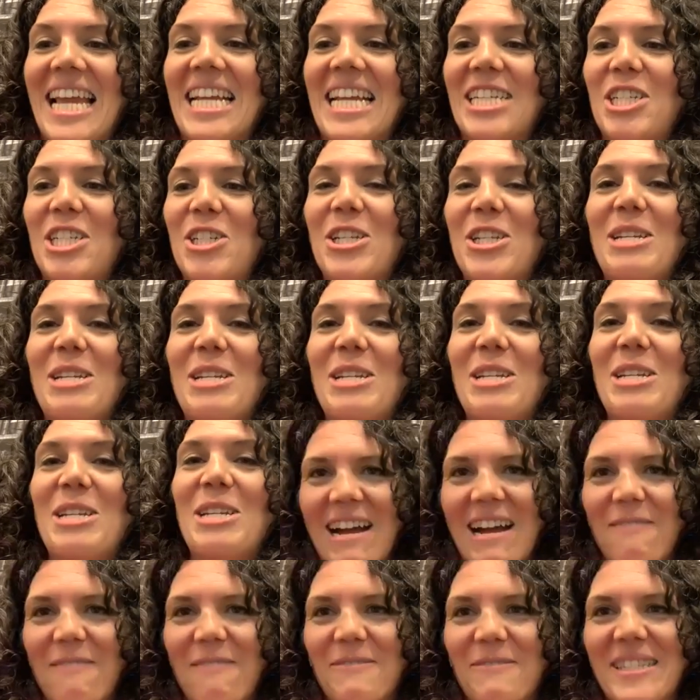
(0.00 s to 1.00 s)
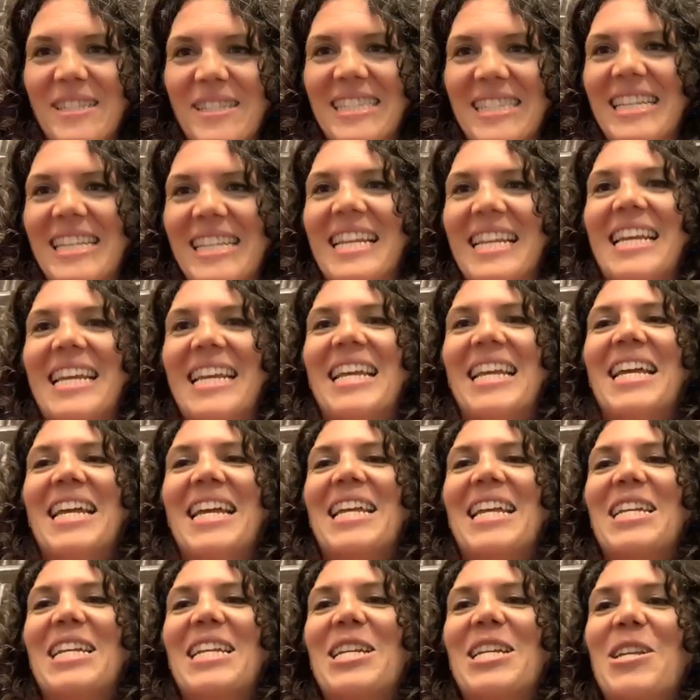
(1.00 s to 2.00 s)
like Jean mentioned, there were
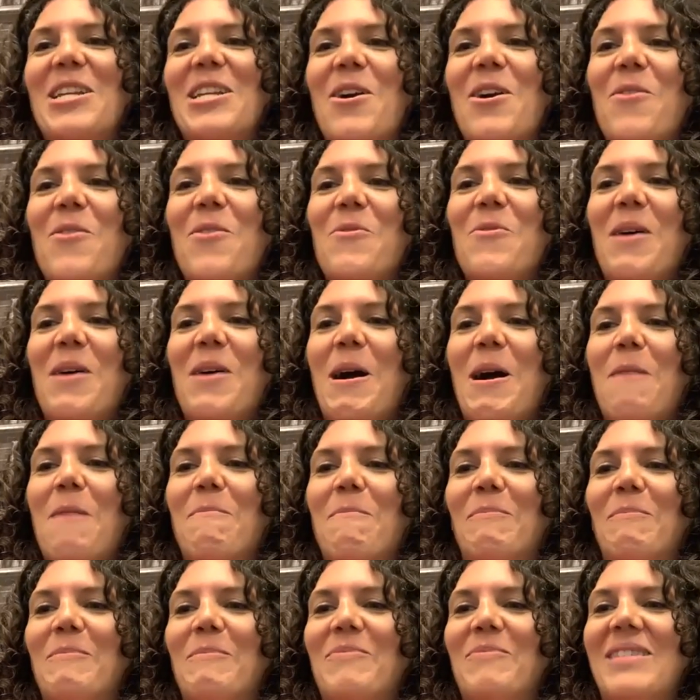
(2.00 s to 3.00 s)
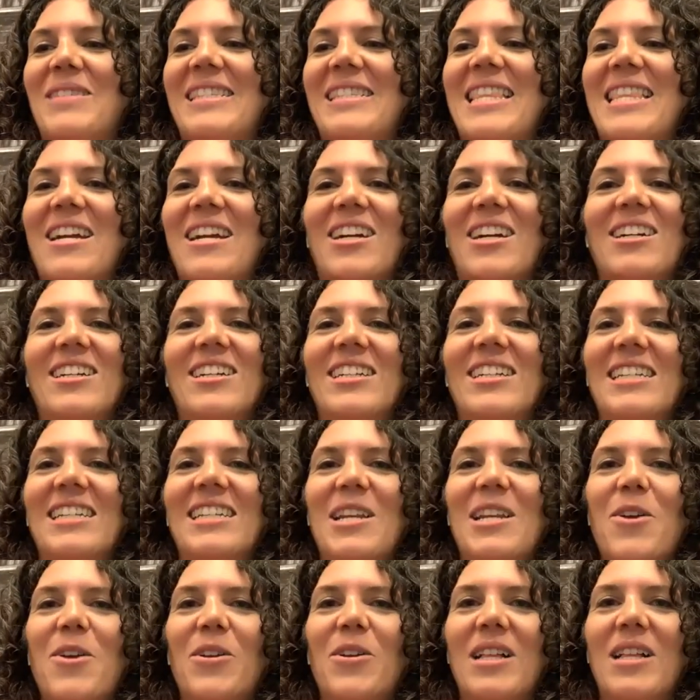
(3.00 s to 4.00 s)
golden handcuffs. You know,
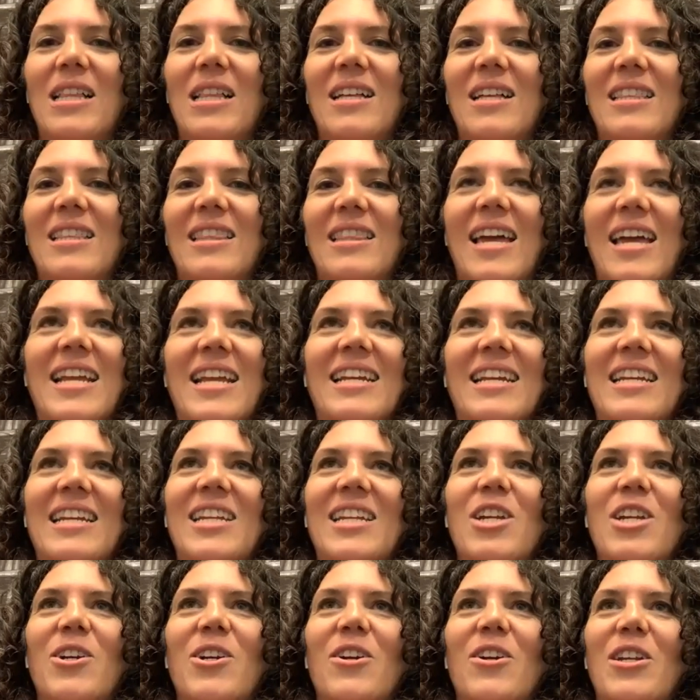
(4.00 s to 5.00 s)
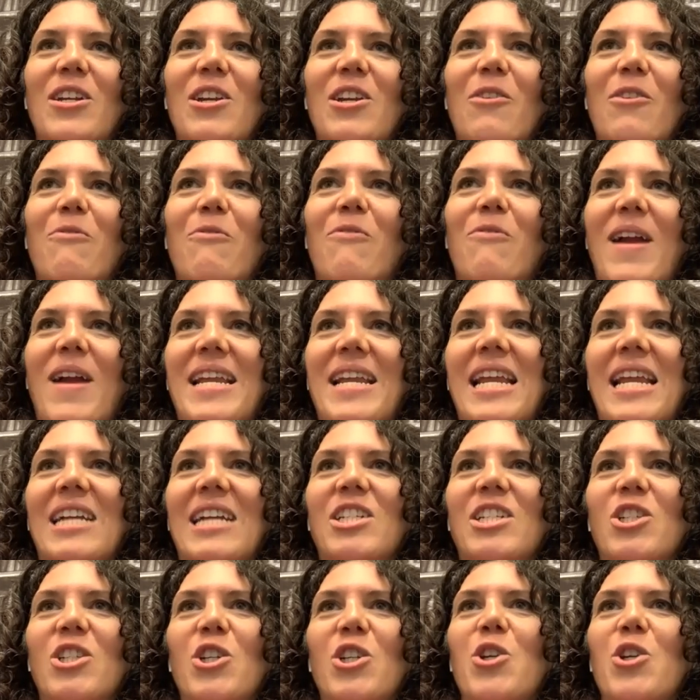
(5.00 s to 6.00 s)
they're, you know, like your
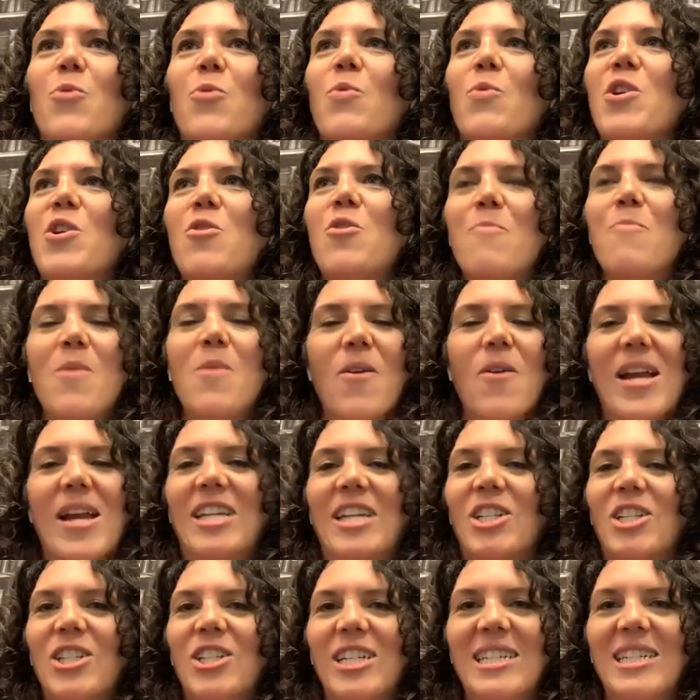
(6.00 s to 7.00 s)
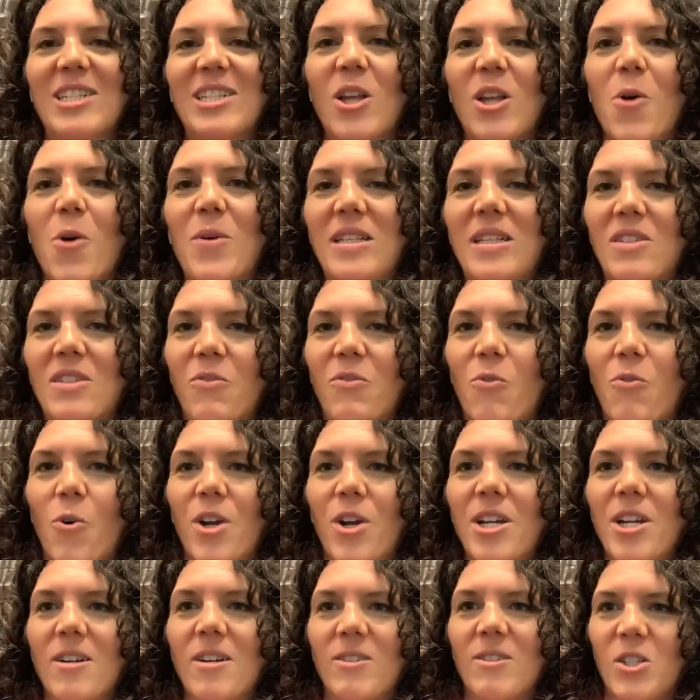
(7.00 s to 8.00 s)
financial, your remuneration is always
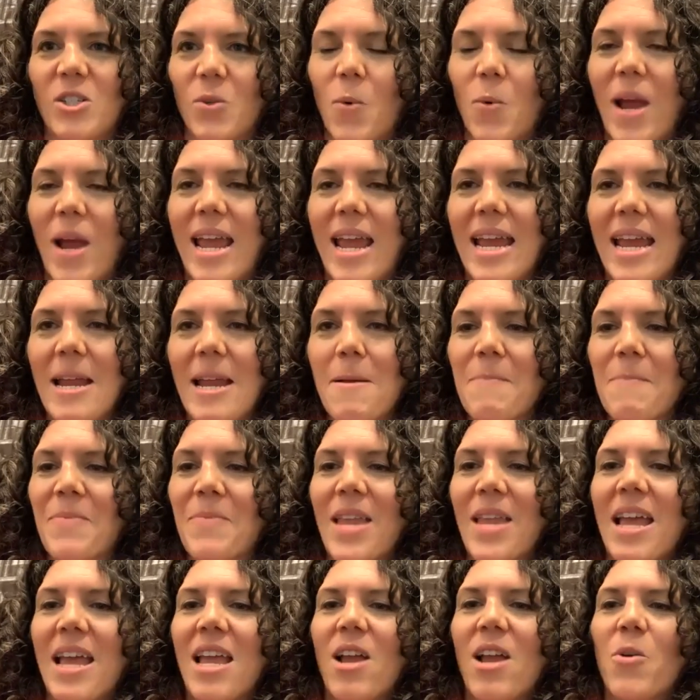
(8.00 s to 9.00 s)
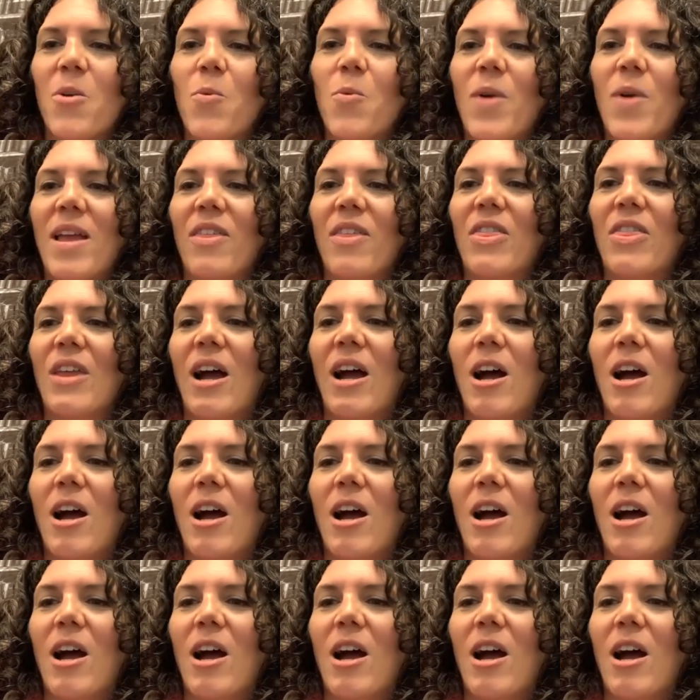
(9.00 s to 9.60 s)
4 years away with,